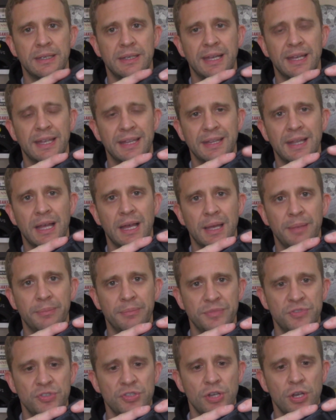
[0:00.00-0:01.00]
and
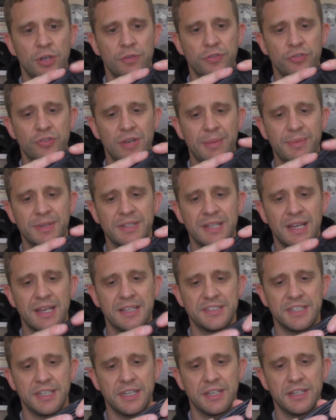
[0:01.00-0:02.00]
I'm
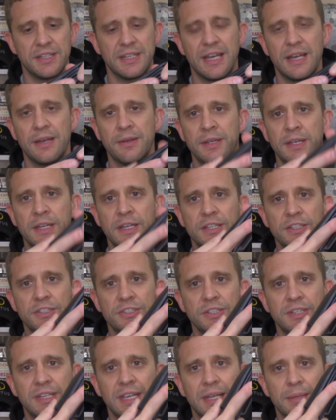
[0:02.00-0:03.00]
over-dramatizing here now,
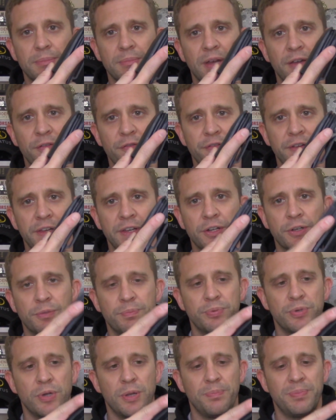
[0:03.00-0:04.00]
to get my finger
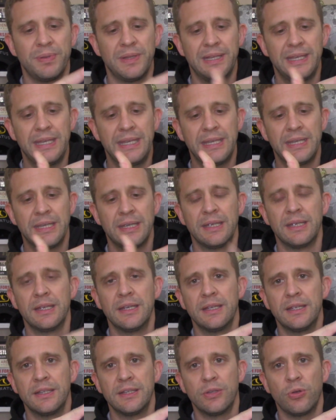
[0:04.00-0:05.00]
properly
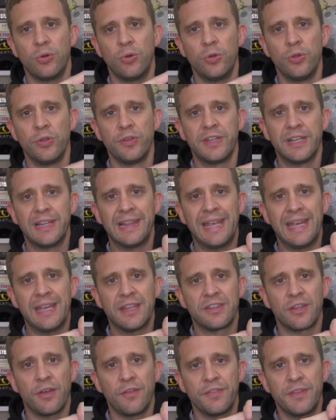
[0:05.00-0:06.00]
all the
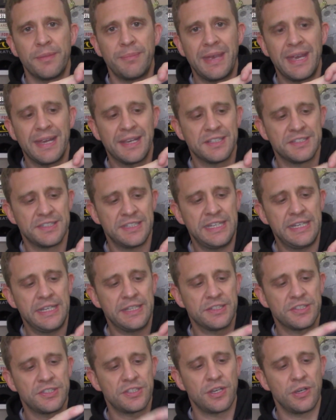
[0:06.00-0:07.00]
length of the
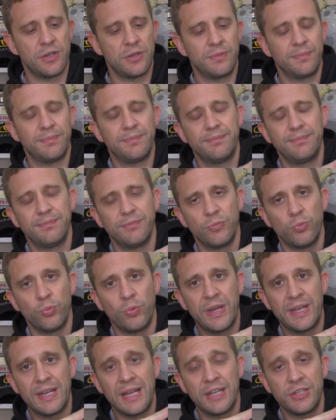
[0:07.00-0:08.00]
magazine. So
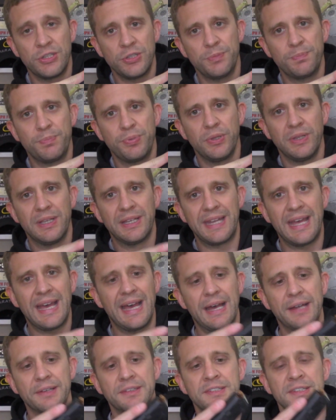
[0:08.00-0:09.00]
when I do pull it
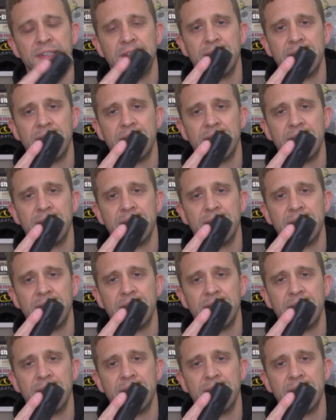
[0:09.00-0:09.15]
out,